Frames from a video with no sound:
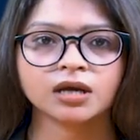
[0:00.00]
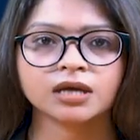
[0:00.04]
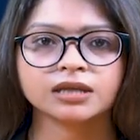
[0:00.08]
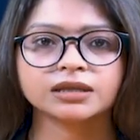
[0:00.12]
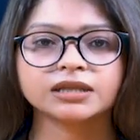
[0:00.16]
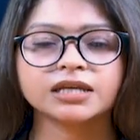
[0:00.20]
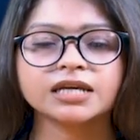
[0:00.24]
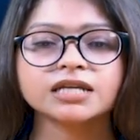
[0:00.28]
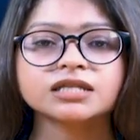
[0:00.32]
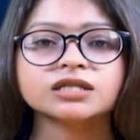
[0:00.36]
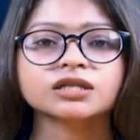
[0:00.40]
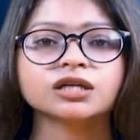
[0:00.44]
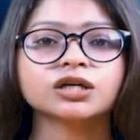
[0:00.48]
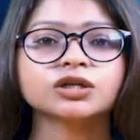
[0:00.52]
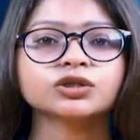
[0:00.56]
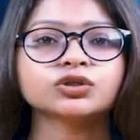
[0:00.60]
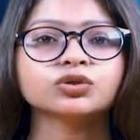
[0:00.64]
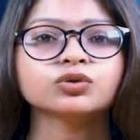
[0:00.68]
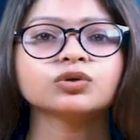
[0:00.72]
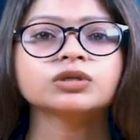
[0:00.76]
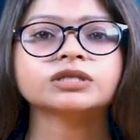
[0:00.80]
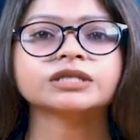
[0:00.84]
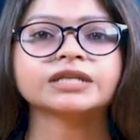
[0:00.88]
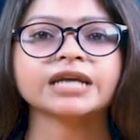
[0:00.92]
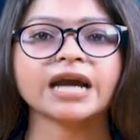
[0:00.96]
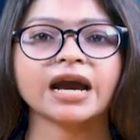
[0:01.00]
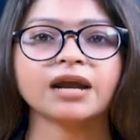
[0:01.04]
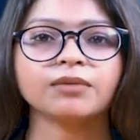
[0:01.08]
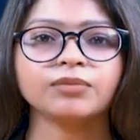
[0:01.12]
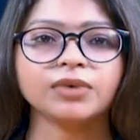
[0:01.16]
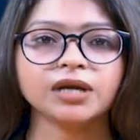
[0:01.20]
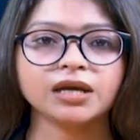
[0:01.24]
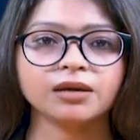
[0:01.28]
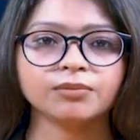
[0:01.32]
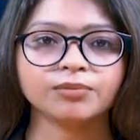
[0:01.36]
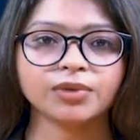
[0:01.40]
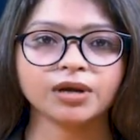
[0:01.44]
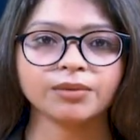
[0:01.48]
These controls can be
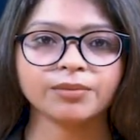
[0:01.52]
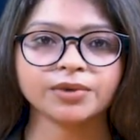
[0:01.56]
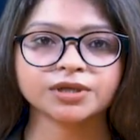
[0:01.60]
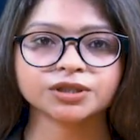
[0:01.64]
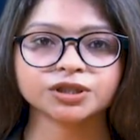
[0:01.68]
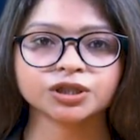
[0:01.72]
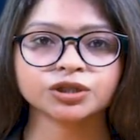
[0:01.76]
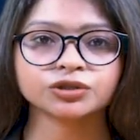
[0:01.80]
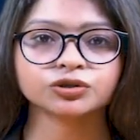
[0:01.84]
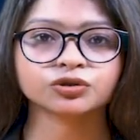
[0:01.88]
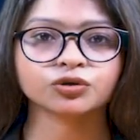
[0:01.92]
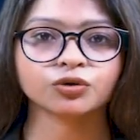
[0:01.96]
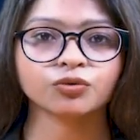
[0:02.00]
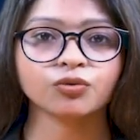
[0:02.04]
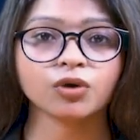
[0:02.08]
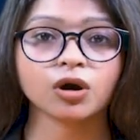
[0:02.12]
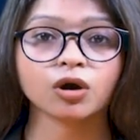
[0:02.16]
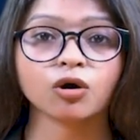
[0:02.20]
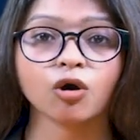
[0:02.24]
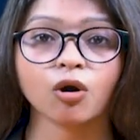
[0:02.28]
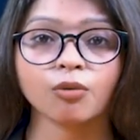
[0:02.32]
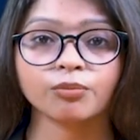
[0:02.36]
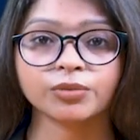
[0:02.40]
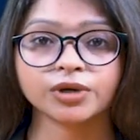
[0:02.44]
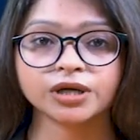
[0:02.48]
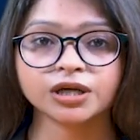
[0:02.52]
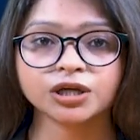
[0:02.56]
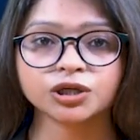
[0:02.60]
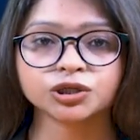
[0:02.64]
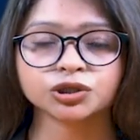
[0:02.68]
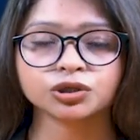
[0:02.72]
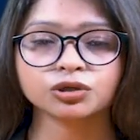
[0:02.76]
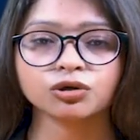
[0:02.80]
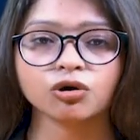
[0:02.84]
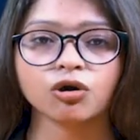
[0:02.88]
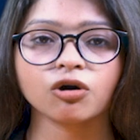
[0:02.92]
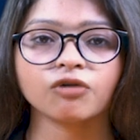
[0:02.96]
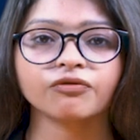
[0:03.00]
implemented through a
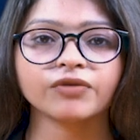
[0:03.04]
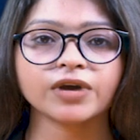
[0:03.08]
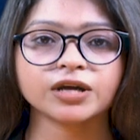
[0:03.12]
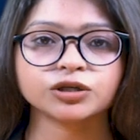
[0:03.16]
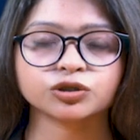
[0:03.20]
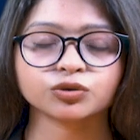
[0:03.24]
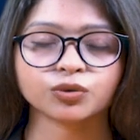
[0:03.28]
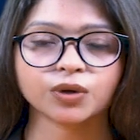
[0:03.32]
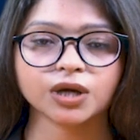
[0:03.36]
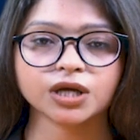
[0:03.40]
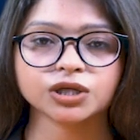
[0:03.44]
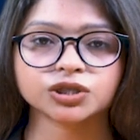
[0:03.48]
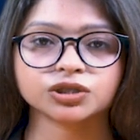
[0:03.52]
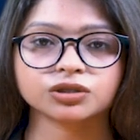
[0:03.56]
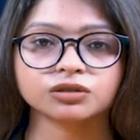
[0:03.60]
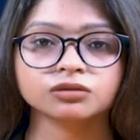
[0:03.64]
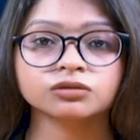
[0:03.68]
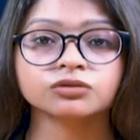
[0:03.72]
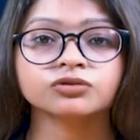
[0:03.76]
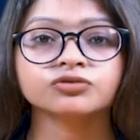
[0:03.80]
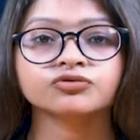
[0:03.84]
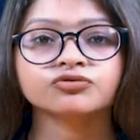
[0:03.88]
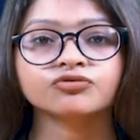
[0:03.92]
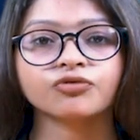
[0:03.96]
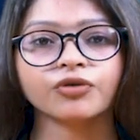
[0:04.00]
combination of education,